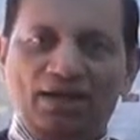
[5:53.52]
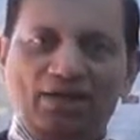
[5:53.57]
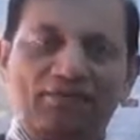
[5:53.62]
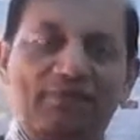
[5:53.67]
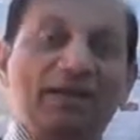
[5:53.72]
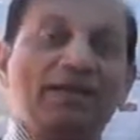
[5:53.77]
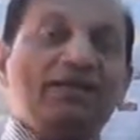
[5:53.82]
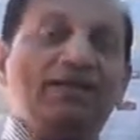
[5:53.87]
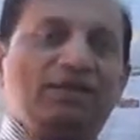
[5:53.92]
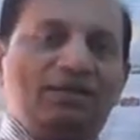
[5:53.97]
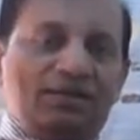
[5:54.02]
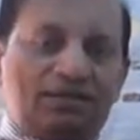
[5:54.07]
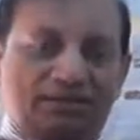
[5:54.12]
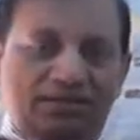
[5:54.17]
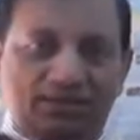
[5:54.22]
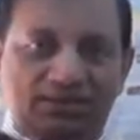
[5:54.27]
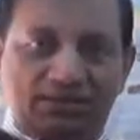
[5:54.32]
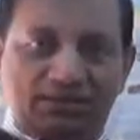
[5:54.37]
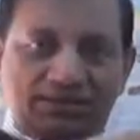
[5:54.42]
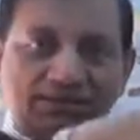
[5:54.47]
when
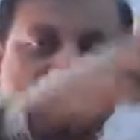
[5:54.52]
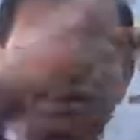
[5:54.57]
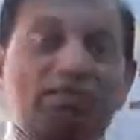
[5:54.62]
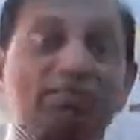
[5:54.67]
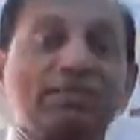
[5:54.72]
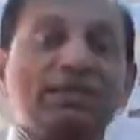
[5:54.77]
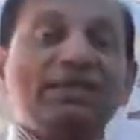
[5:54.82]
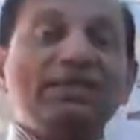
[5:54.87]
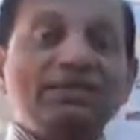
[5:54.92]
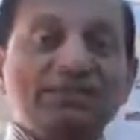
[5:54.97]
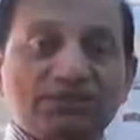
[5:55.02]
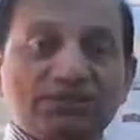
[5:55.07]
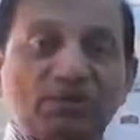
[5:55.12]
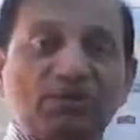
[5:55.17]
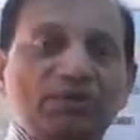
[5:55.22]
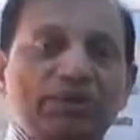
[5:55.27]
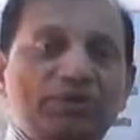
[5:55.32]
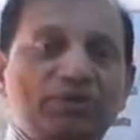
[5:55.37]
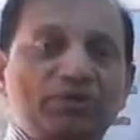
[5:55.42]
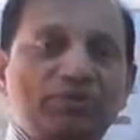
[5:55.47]
somebody is
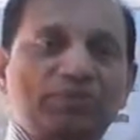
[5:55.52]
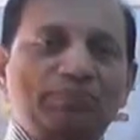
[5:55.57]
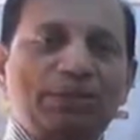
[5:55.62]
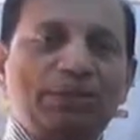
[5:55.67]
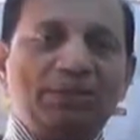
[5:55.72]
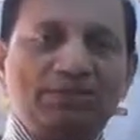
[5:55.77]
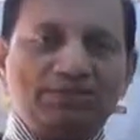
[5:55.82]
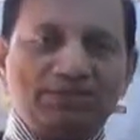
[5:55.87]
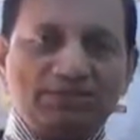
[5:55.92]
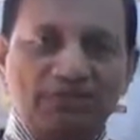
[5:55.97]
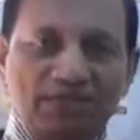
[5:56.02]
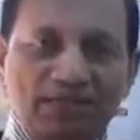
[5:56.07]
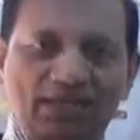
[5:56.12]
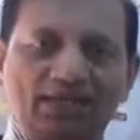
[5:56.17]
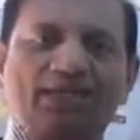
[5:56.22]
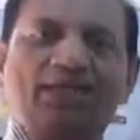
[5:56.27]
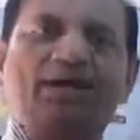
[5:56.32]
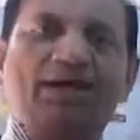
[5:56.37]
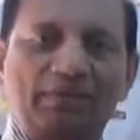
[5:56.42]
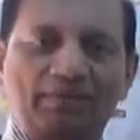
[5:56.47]
not able to manage,
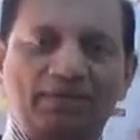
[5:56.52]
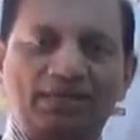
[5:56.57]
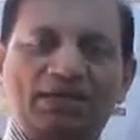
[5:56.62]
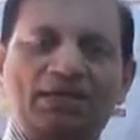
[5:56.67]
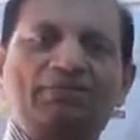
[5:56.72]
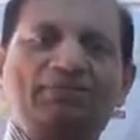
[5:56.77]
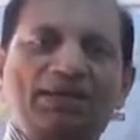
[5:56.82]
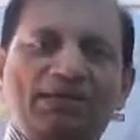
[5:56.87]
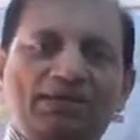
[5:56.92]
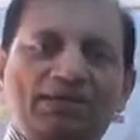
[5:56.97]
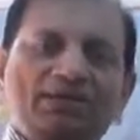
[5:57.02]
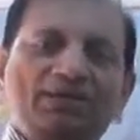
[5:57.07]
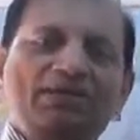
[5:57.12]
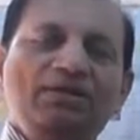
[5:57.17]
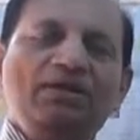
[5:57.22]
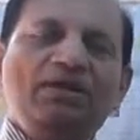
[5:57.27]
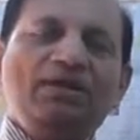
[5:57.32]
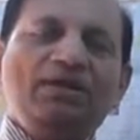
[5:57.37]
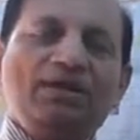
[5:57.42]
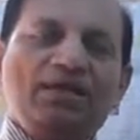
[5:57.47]
then I will come in
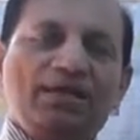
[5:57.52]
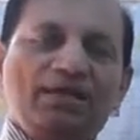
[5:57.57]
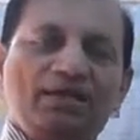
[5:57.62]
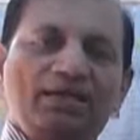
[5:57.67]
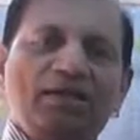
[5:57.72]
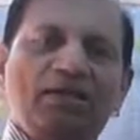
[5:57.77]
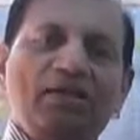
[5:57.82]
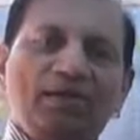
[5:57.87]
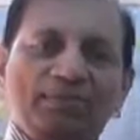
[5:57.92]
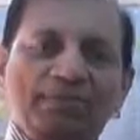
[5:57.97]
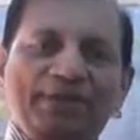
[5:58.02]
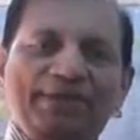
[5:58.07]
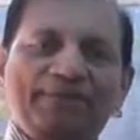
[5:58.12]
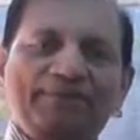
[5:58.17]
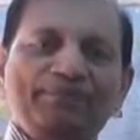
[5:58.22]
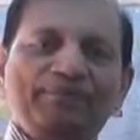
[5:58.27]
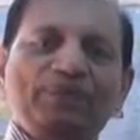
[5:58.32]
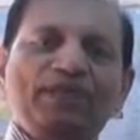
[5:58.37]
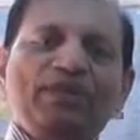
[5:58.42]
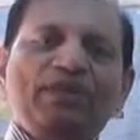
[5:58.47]
like an
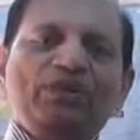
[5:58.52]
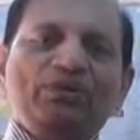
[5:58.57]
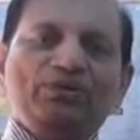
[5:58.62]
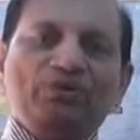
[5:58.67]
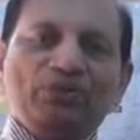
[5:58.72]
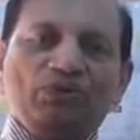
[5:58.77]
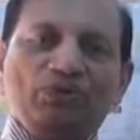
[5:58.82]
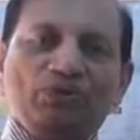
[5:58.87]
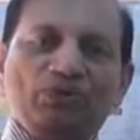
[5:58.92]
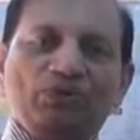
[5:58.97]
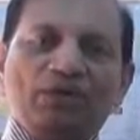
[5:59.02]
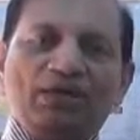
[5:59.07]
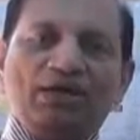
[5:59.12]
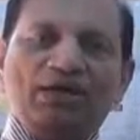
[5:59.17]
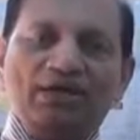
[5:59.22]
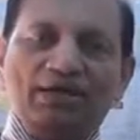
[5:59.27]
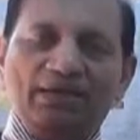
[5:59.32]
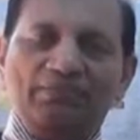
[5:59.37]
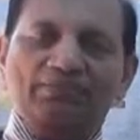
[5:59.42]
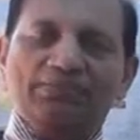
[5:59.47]
army. So
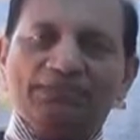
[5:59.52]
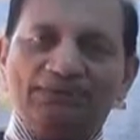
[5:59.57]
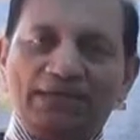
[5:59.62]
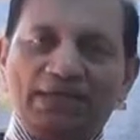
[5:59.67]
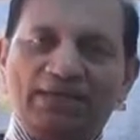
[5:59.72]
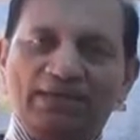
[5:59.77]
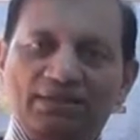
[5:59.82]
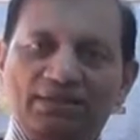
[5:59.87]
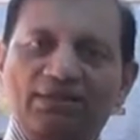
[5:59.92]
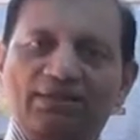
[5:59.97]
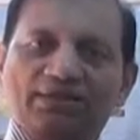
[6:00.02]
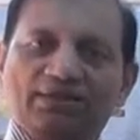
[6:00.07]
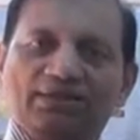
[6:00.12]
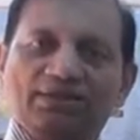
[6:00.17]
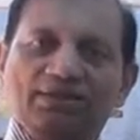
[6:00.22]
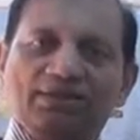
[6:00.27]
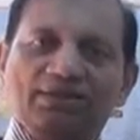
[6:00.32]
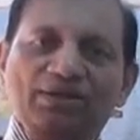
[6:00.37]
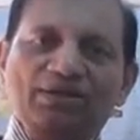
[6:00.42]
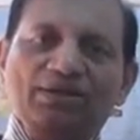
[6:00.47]
I am saying that
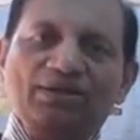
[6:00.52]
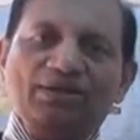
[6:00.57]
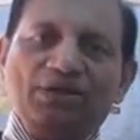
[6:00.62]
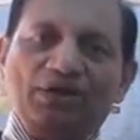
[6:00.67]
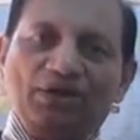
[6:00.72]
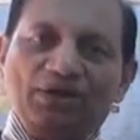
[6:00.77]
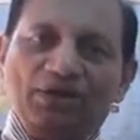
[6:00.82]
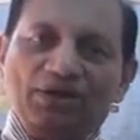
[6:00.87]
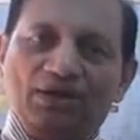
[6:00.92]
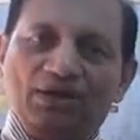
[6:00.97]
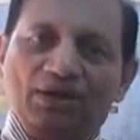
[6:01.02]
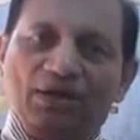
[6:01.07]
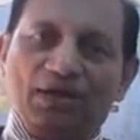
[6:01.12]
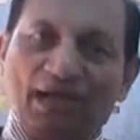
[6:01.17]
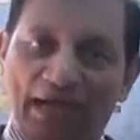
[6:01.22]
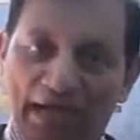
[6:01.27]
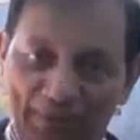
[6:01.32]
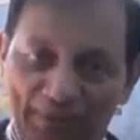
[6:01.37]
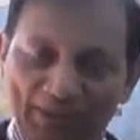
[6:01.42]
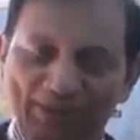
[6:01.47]

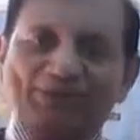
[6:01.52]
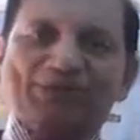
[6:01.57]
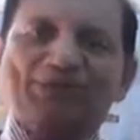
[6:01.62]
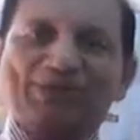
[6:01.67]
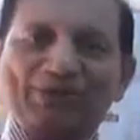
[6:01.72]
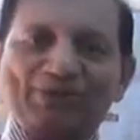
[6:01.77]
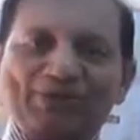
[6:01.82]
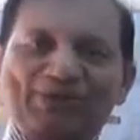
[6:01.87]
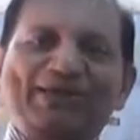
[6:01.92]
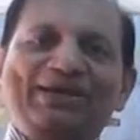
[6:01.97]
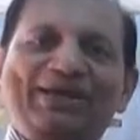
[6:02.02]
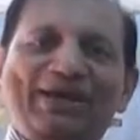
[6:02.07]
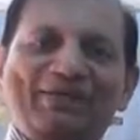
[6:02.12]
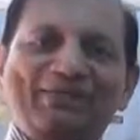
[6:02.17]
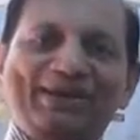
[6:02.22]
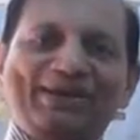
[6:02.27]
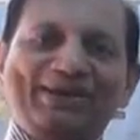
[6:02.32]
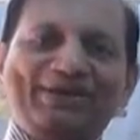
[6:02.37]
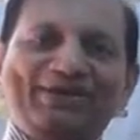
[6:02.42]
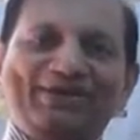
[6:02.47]
I am also equally
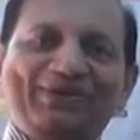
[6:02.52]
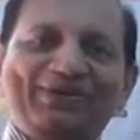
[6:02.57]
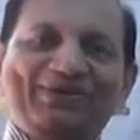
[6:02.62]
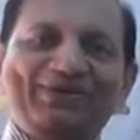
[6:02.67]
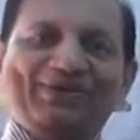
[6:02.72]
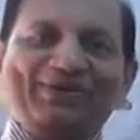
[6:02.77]
having